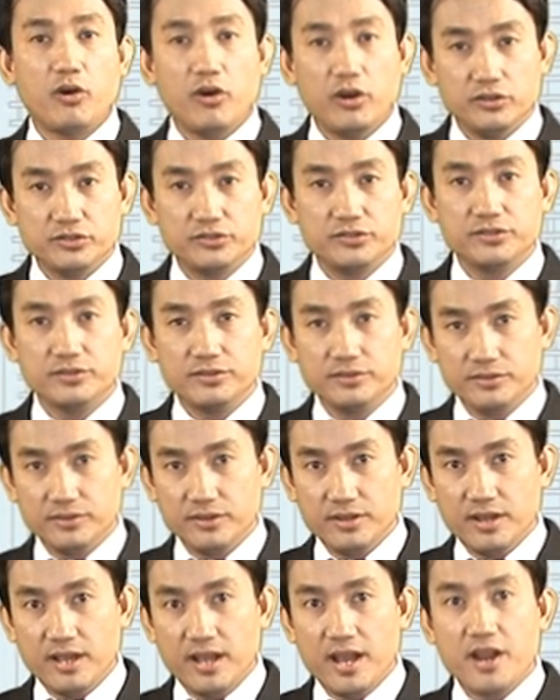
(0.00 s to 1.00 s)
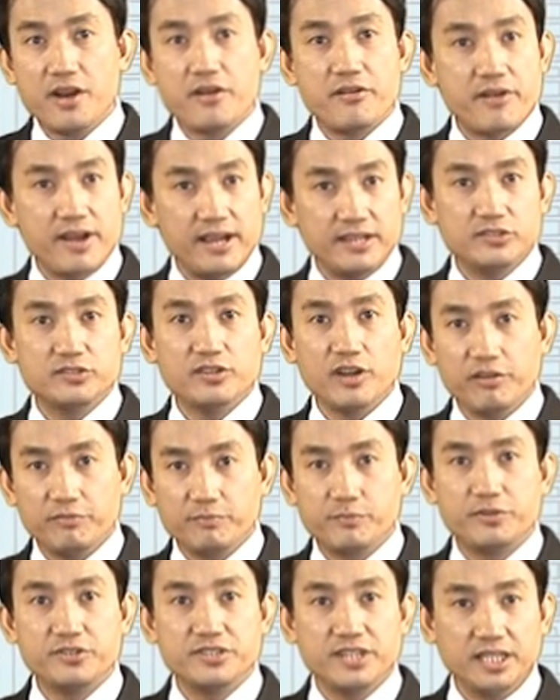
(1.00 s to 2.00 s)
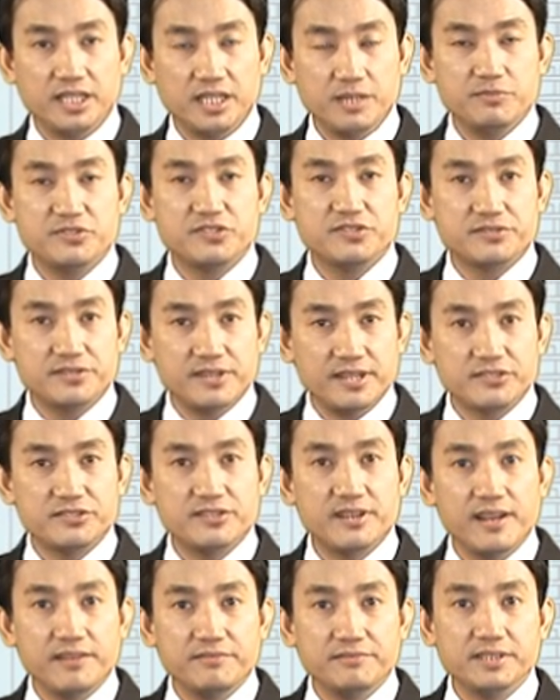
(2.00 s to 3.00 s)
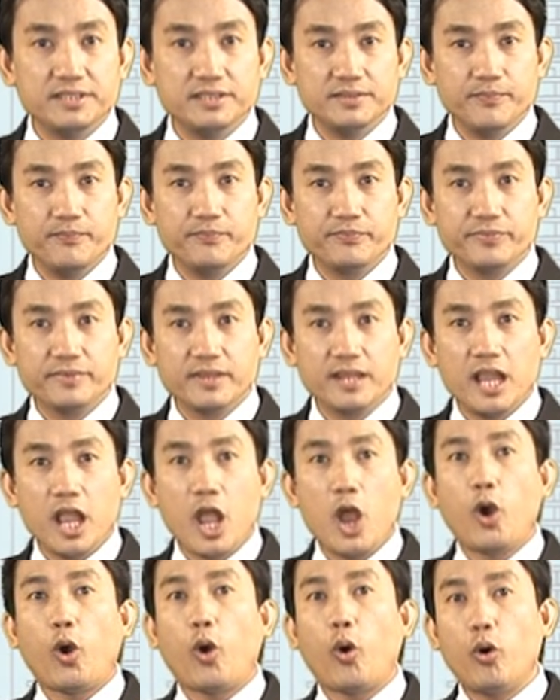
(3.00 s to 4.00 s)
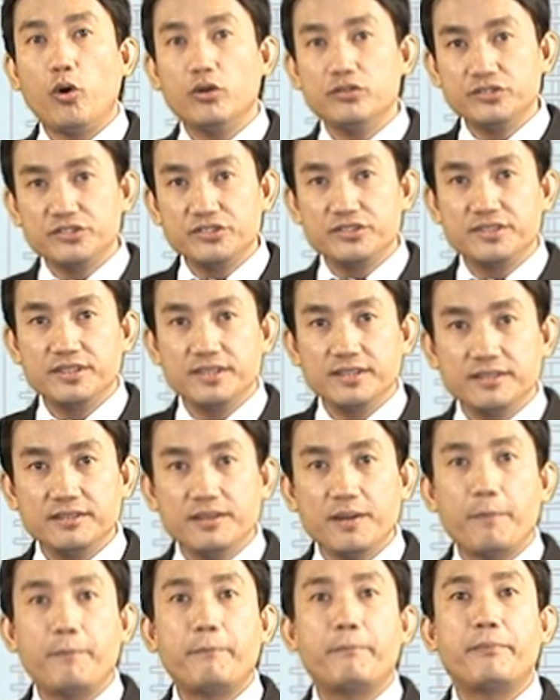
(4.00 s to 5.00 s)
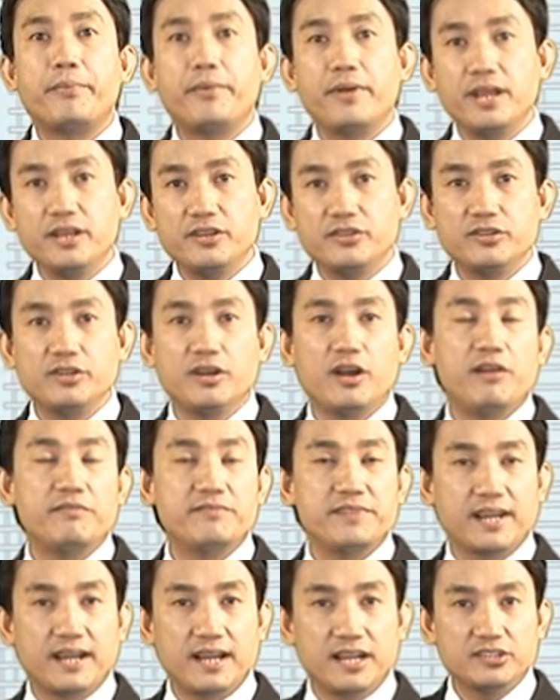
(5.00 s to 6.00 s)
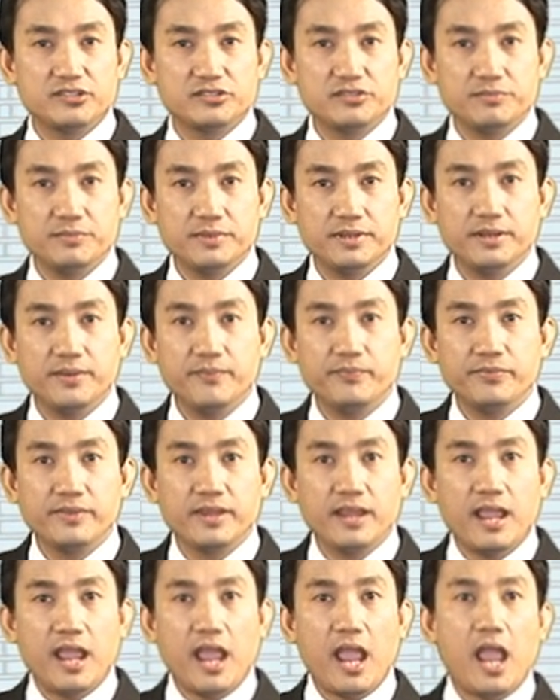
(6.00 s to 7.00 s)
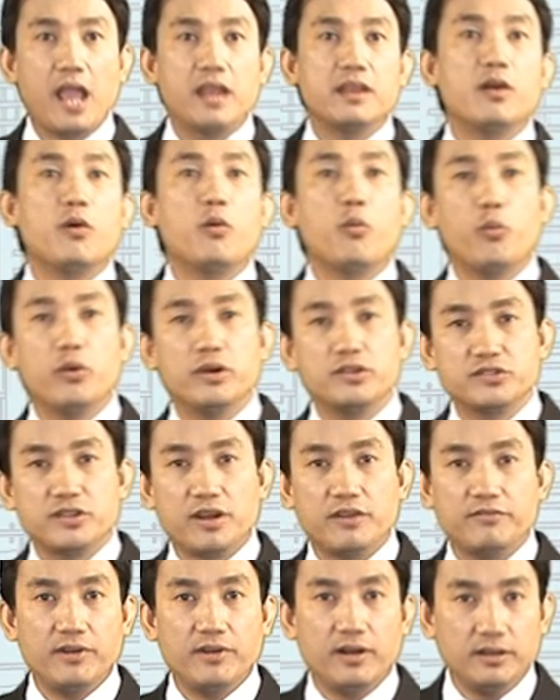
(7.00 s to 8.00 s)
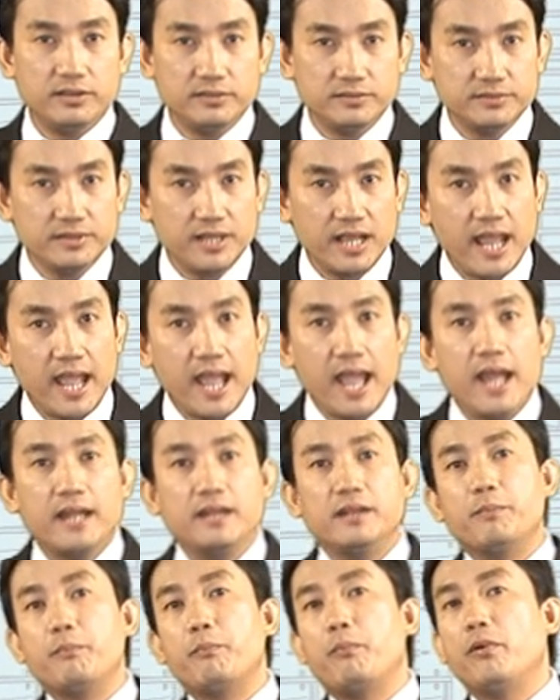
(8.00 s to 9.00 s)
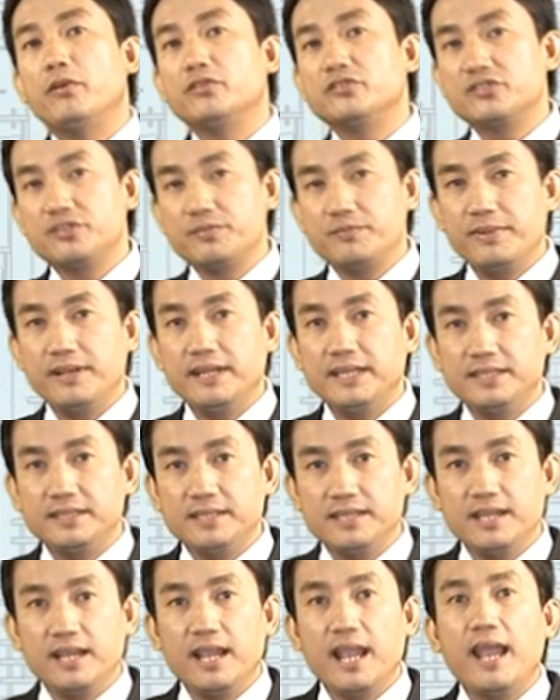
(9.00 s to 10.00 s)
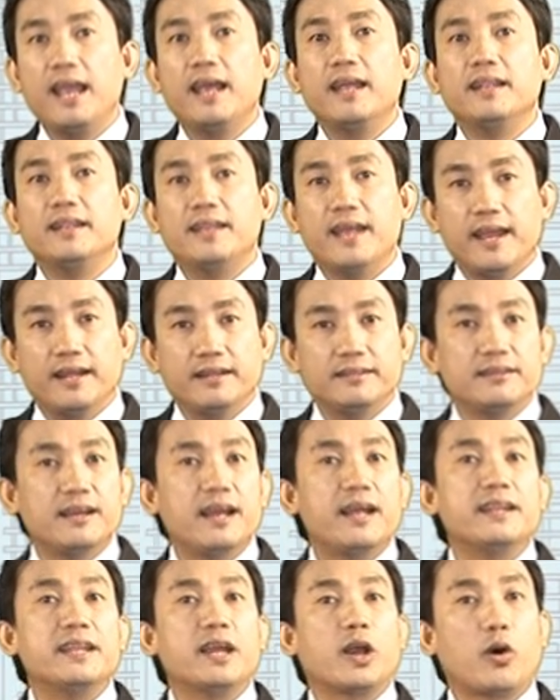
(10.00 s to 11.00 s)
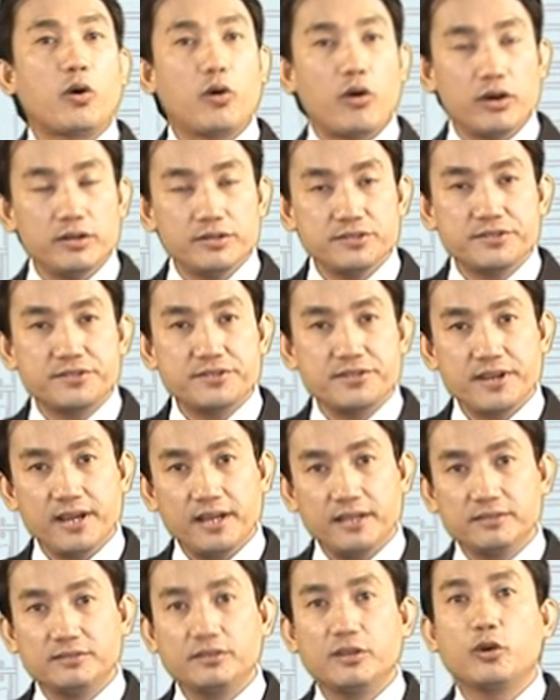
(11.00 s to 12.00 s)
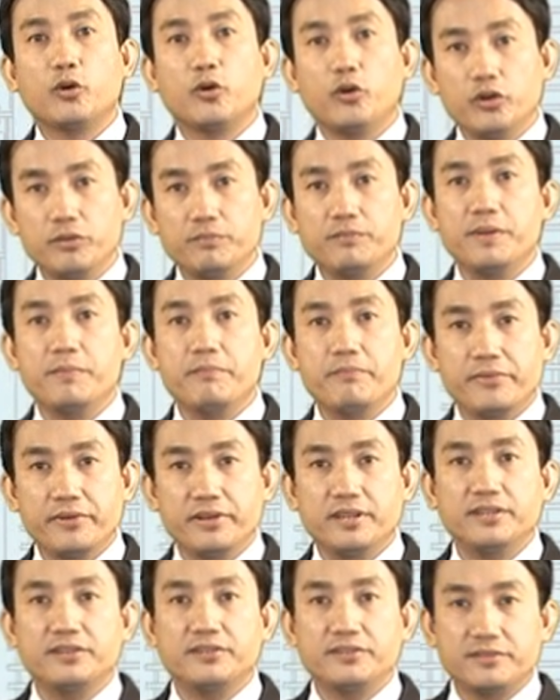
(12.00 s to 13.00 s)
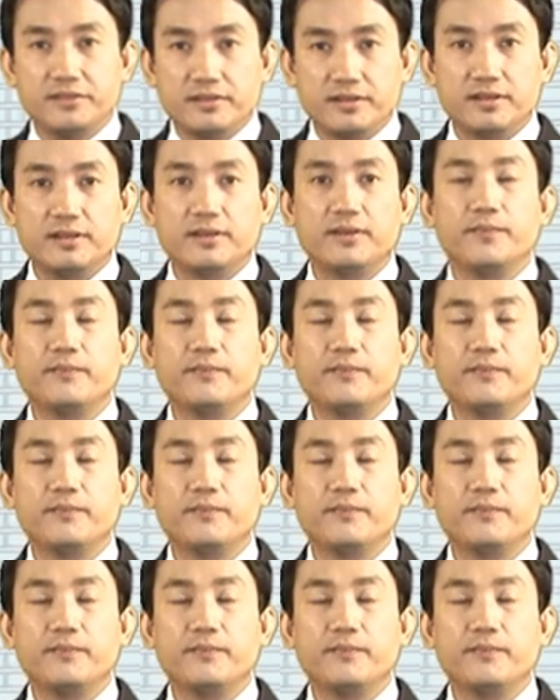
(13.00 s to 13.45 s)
cost, rise of project team stress level, constant pressure of the customer, and worst all, the possibility that the contract could be breached.